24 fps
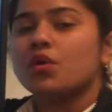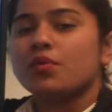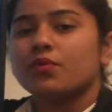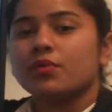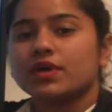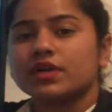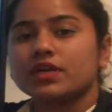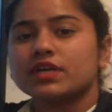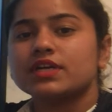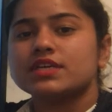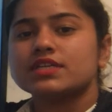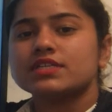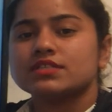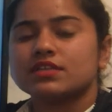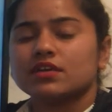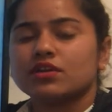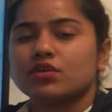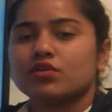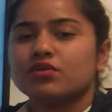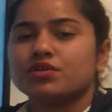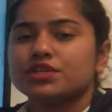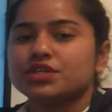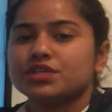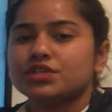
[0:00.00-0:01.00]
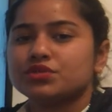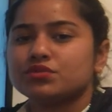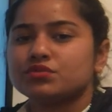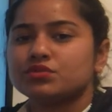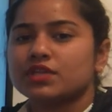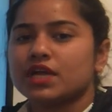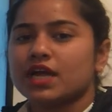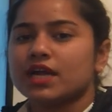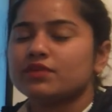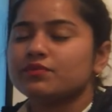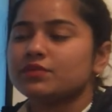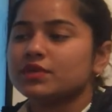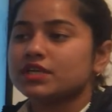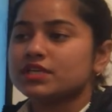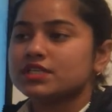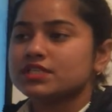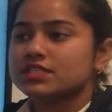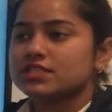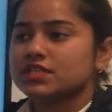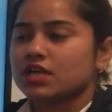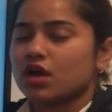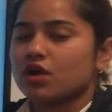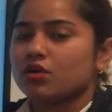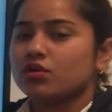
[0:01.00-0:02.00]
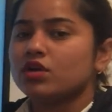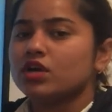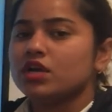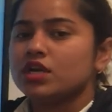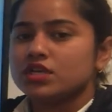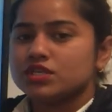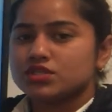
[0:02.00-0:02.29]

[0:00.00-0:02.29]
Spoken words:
workers according to that, because now